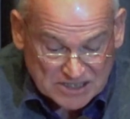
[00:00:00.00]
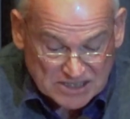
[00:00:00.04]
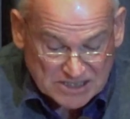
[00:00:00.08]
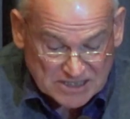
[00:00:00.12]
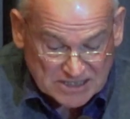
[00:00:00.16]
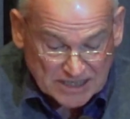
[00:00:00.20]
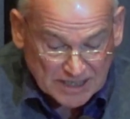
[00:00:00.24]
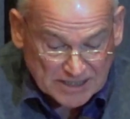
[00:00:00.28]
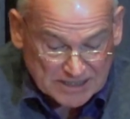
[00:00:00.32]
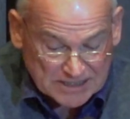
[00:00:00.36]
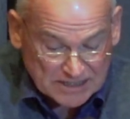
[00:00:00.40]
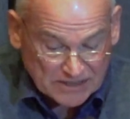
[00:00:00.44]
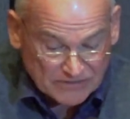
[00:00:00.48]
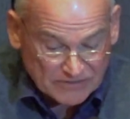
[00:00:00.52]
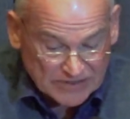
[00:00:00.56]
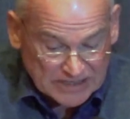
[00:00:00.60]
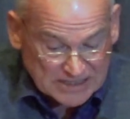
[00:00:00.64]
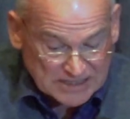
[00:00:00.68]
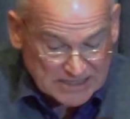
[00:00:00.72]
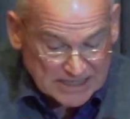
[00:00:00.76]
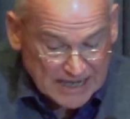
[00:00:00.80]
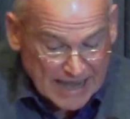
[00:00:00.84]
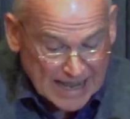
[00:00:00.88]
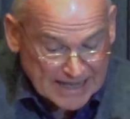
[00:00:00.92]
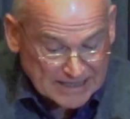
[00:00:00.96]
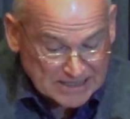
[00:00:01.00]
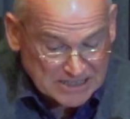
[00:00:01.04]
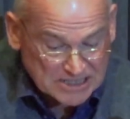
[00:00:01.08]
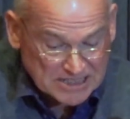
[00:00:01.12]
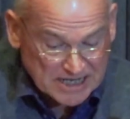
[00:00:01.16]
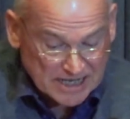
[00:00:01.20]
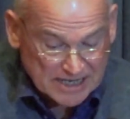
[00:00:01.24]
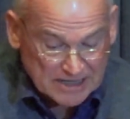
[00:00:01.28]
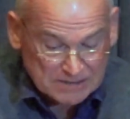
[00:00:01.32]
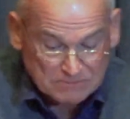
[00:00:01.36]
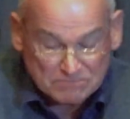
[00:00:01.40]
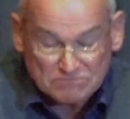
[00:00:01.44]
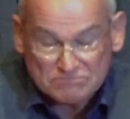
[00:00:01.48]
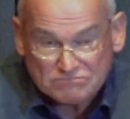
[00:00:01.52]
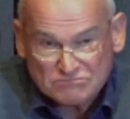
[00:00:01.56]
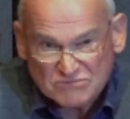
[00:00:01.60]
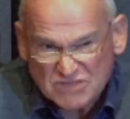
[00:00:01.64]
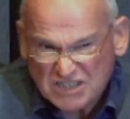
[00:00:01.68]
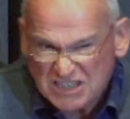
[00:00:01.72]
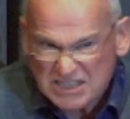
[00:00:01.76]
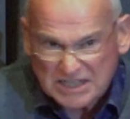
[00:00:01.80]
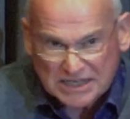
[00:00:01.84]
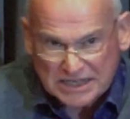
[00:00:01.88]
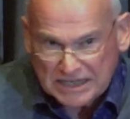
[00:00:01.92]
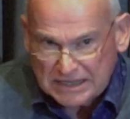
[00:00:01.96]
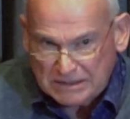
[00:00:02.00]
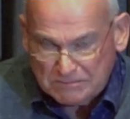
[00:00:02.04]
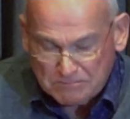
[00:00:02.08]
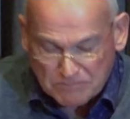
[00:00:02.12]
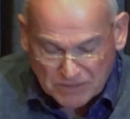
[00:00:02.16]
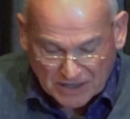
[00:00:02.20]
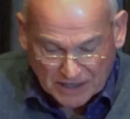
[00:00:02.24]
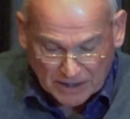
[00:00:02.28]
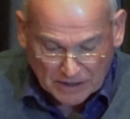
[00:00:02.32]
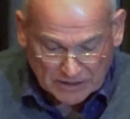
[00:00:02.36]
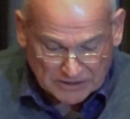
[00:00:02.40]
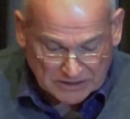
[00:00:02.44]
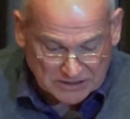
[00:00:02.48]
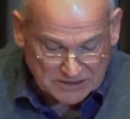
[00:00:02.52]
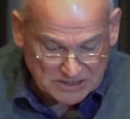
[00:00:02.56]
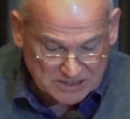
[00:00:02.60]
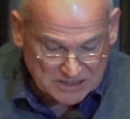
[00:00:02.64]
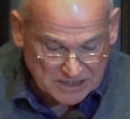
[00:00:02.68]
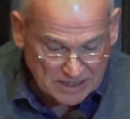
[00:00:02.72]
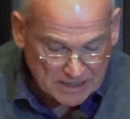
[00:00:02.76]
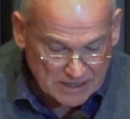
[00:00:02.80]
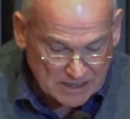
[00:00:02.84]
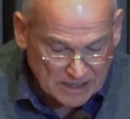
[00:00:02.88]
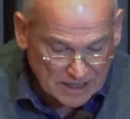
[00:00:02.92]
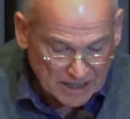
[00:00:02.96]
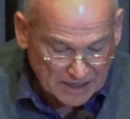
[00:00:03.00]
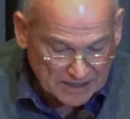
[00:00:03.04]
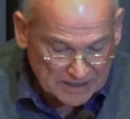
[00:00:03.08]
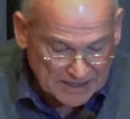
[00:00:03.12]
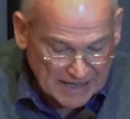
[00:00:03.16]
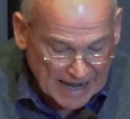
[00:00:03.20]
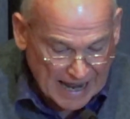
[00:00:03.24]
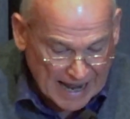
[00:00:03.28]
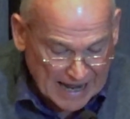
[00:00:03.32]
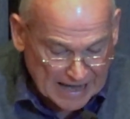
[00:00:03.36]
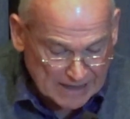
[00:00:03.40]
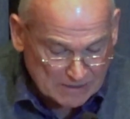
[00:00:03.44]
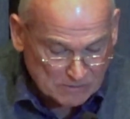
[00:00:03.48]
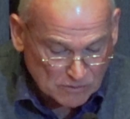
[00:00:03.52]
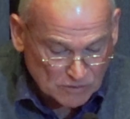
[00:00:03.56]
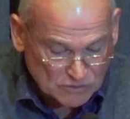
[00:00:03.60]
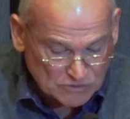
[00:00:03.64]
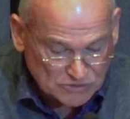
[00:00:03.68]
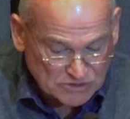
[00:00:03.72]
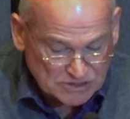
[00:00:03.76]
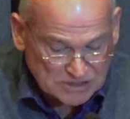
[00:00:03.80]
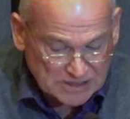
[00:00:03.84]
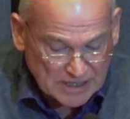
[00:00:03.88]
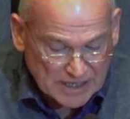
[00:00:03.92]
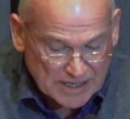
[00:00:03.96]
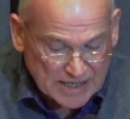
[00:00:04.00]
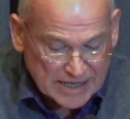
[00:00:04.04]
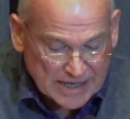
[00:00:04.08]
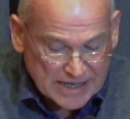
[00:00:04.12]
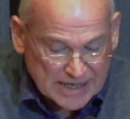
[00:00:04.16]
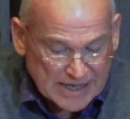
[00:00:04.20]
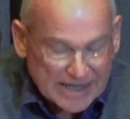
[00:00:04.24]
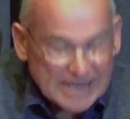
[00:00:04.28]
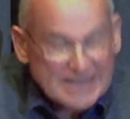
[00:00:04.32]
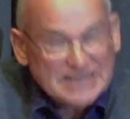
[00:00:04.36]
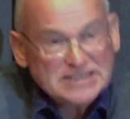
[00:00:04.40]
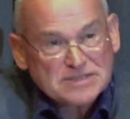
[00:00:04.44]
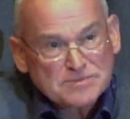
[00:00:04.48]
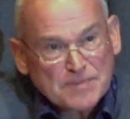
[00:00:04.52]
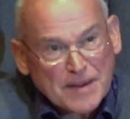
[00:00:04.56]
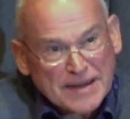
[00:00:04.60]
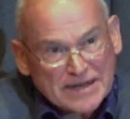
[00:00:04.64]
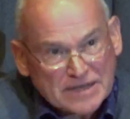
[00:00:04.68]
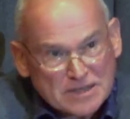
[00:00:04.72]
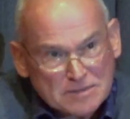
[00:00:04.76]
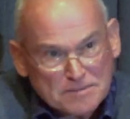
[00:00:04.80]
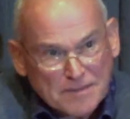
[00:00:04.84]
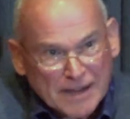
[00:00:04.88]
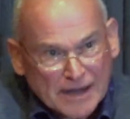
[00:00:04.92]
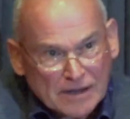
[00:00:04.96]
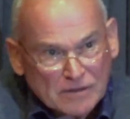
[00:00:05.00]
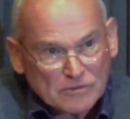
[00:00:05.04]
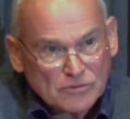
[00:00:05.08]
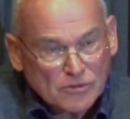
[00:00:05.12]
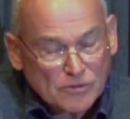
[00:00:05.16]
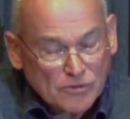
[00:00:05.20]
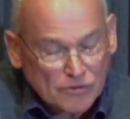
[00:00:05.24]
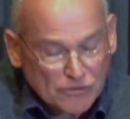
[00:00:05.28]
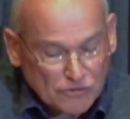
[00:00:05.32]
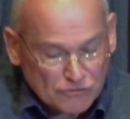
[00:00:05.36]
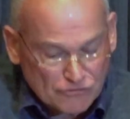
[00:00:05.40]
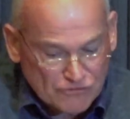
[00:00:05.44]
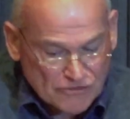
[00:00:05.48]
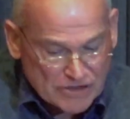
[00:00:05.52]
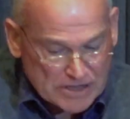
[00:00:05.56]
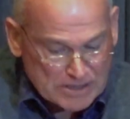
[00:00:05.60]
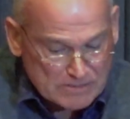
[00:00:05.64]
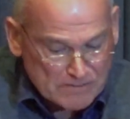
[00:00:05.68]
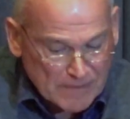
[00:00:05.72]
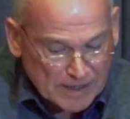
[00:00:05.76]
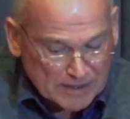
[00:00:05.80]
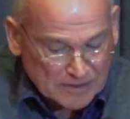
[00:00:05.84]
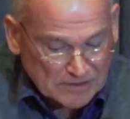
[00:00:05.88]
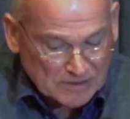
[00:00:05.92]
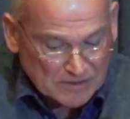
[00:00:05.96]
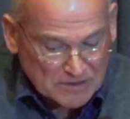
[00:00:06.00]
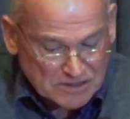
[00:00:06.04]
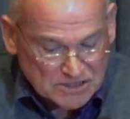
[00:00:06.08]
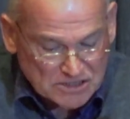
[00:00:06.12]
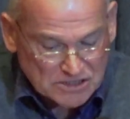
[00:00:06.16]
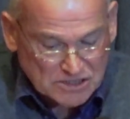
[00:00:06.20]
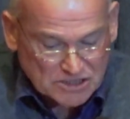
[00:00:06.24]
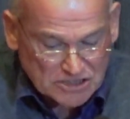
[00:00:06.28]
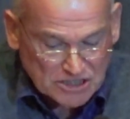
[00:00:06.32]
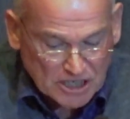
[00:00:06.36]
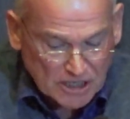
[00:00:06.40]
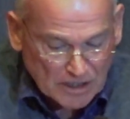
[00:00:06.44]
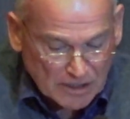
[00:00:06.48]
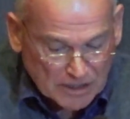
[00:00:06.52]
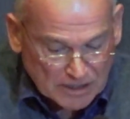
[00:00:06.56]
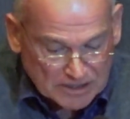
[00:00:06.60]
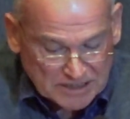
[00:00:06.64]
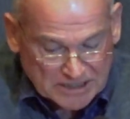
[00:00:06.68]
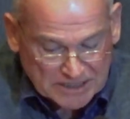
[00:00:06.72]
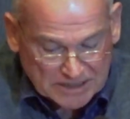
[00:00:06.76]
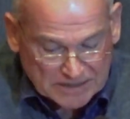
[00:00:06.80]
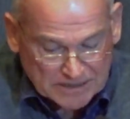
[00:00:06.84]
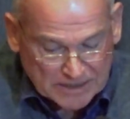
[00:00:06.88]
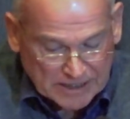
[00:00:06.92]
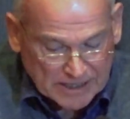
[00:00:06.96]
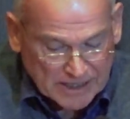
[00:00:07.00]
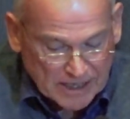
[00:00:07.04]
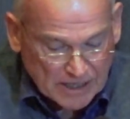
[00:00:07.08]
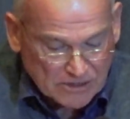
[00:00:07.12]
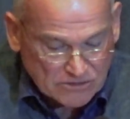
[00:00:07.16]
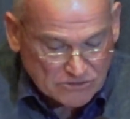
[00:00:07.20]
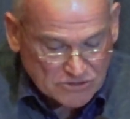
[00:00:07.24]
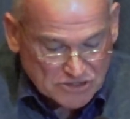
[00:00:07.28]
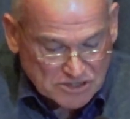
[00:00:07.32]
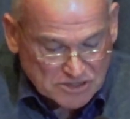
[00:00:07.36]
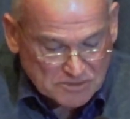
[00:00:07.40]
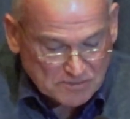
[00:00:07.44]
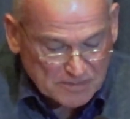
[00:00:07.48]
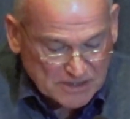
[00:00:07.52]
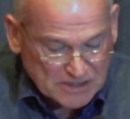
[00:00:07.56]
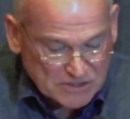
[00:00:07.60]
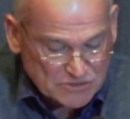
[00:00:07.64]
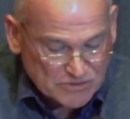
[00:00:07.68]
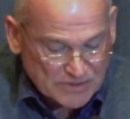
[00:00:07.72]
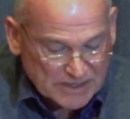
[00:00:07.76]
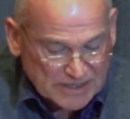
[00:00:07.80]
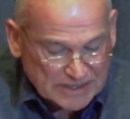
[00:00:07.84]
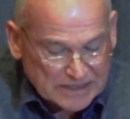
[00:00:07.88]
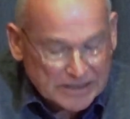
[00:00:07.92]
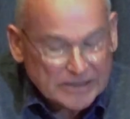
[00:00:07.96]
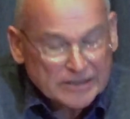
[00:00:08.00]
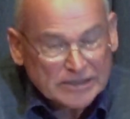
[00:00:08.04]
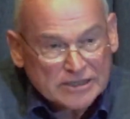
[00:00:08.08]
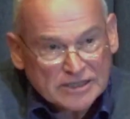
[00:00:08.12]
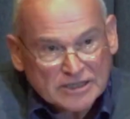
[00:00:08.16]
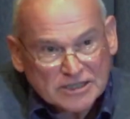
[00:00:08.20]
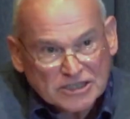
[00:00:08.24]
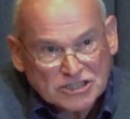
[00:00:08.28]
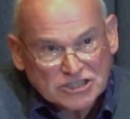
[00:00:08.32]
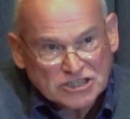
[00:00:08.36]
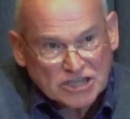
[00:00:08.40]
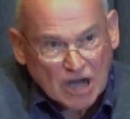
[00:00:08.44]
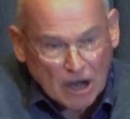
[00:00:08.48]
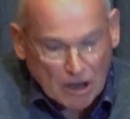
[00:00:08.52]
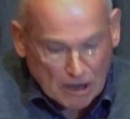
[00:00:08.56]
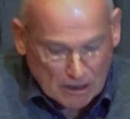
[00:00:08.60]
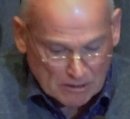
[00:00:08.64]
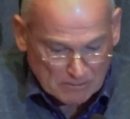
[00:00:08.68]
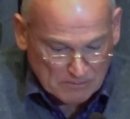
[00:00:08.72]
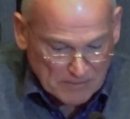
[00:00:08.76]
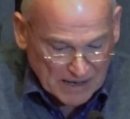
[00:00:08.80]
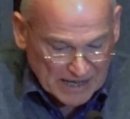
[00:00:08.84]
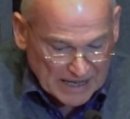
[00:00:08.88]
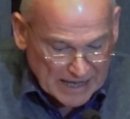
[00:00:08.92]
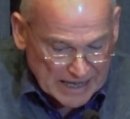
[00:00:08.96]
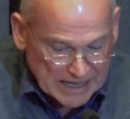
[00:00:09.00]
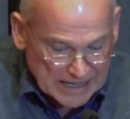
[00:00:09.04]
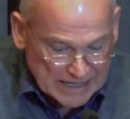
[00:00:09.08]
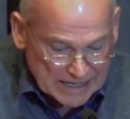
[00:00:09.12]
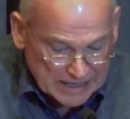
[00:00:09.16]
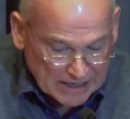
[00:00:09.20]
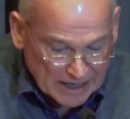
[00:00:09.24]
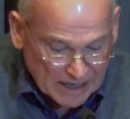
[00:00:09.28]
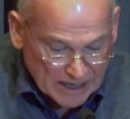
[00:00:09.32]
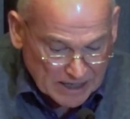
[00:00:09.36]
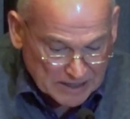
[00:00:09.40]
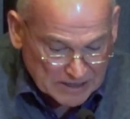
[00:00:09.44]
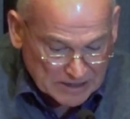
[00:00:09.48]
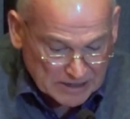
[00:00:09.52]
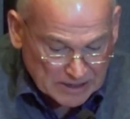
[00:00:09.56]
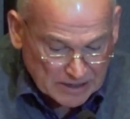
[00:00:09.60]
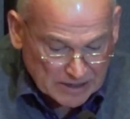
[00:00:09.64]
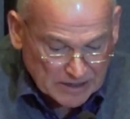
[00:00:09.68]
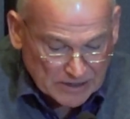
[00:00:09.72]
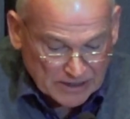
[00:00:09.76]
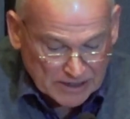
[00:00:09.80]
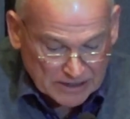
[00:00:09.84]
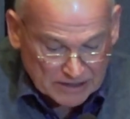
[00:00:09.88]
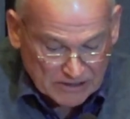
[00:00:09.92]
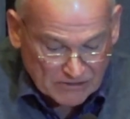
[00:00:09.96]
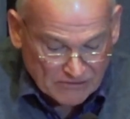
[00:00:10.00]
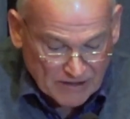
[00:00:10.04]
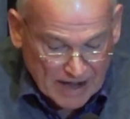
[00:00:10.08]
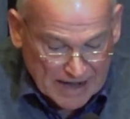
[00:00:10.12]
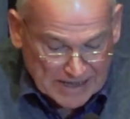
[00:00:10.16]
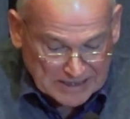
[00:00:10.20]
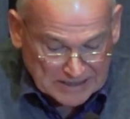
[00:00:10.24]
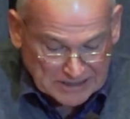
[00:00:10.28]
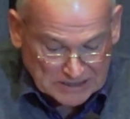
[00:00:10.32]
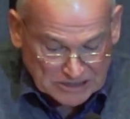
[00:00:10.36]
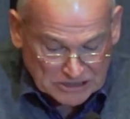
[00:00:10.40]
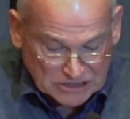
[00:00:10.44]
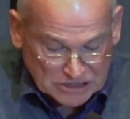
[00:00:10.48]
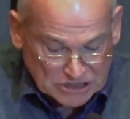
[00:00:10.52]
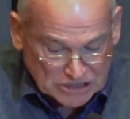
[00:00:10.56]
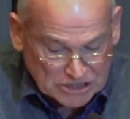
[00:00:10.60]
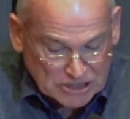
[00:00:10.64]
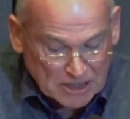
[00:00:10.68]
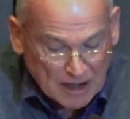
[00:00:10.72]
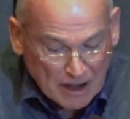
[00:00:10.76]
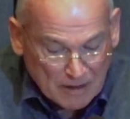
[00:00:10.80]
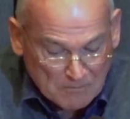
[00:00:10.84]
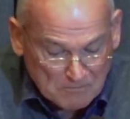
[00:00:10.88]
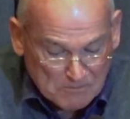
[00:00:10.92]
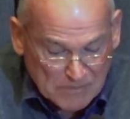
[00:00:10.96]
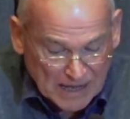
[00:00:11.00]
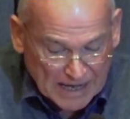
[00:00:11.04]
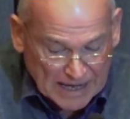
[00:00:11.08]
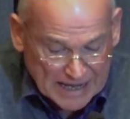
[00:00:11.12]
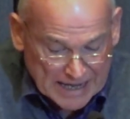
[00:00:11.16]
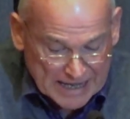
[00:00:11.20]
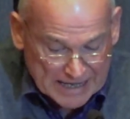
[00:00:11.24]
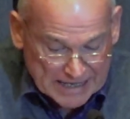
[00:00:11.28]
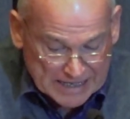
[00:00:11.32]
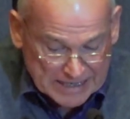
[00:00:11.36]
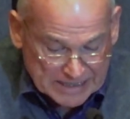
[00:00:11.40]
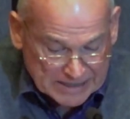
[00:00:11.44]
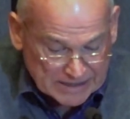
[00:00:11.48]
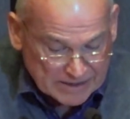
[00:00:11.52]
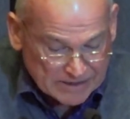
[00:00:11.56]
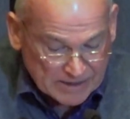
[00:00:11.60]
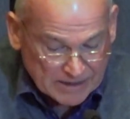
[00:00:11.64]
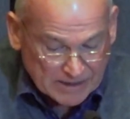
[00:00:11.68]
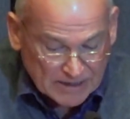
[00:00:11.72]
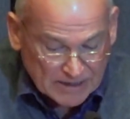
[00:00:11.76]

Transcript: study of its landscape, sea, plants and animals. He spent about 3 months charting the coast between Shark Bay and Lagrange Bay